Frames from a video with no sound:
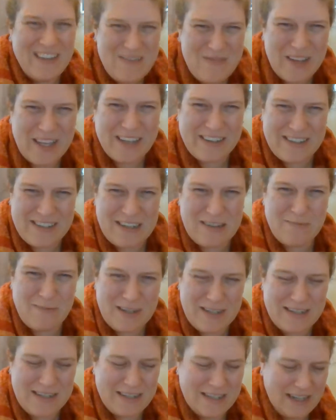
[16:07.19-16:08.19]
Because it
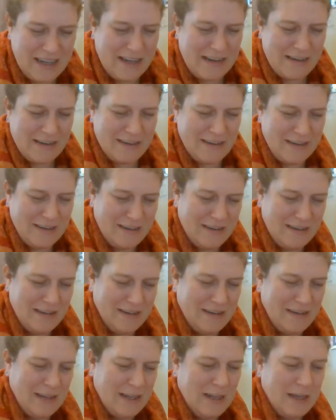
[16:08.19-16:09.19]
was 10.
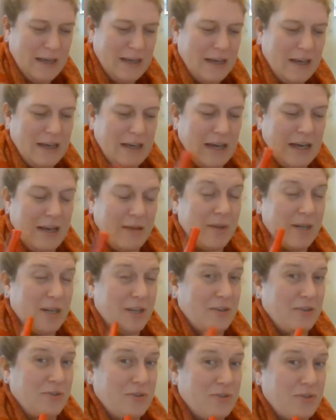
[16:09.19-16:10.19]
I'm going to
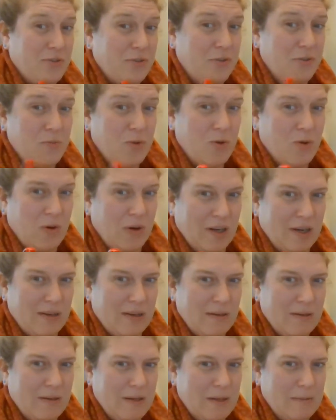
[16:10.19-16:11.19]
do 2 more.
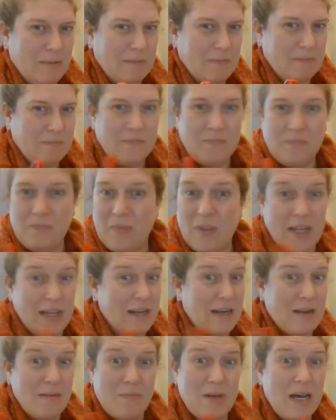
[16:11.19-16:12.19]

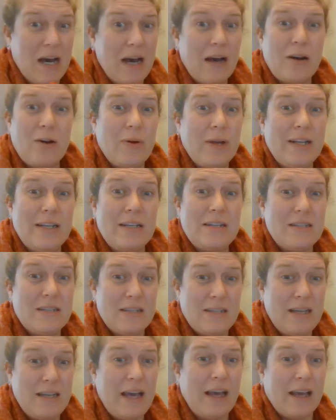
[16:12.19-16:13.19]
And I'm not going to
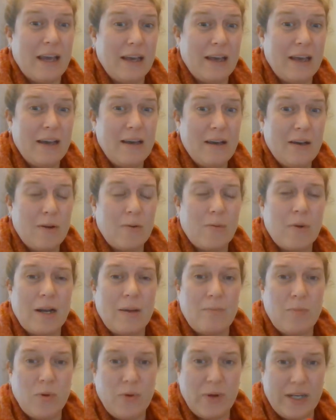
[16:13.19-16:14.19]
say what
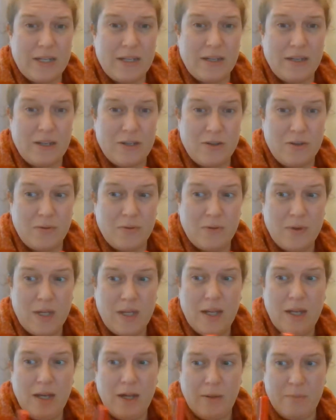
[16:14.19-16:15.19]
I'm pointing to,
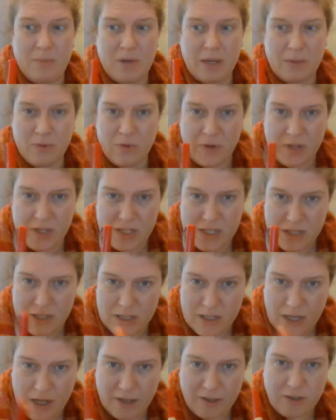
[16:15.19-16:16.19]
but I'm going to
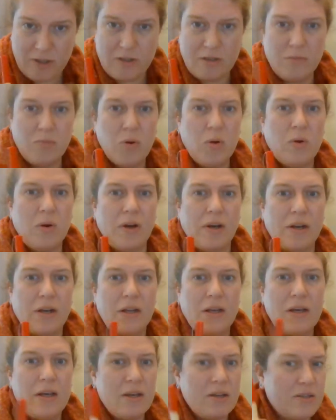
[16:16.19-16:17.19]
touch the board
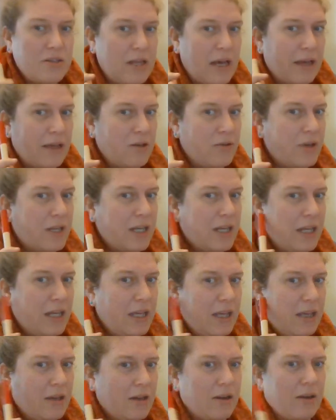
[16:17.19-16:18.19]
so that you can
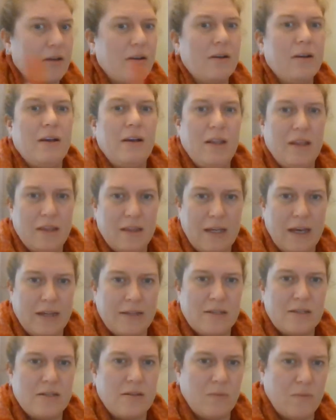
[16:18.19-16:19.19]
hear
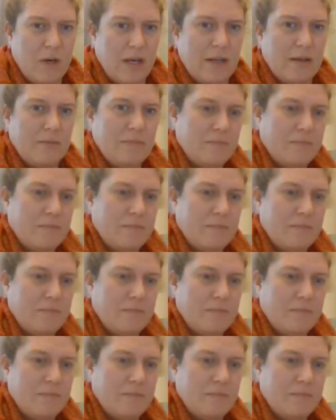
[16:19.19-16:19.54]
that's the one.